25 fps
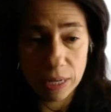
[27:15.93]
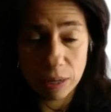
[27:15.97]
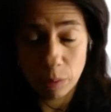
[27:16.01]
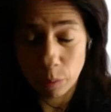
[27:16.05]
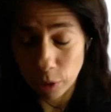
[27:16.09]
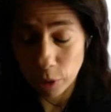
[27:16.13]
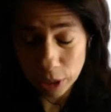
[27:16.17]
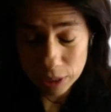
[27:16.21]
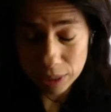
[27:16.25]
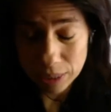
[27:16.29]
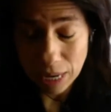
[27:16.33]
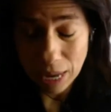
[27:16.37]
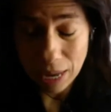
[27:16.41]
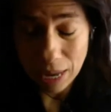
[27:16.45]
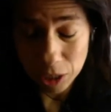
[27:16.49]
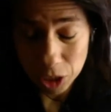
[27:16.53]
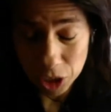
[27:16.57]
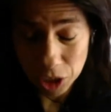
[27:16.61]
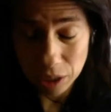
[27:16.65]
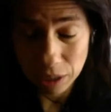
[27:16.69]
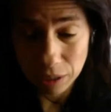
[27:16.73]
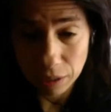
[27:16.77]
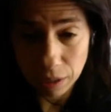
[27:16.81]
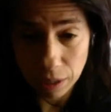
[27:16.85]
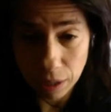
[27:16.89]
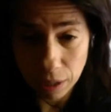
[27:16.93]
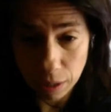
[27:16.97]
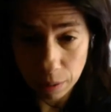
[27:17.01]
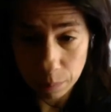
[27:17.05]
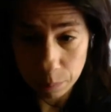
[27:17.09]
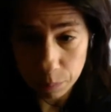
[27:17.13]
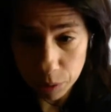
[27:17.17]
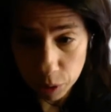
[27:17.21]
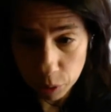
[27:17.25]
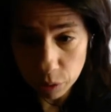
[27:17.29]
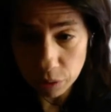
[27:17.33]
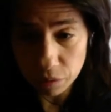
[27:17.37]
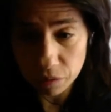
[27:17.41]
Works actually
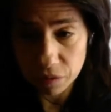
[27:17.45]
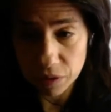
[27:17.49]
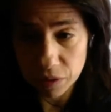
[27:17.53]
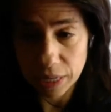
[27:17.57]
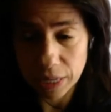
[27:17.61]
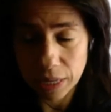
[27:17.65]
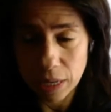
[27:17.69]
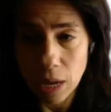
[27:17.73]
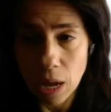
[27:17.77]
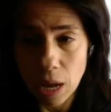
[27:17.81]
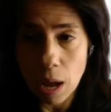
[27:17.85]
beautifully,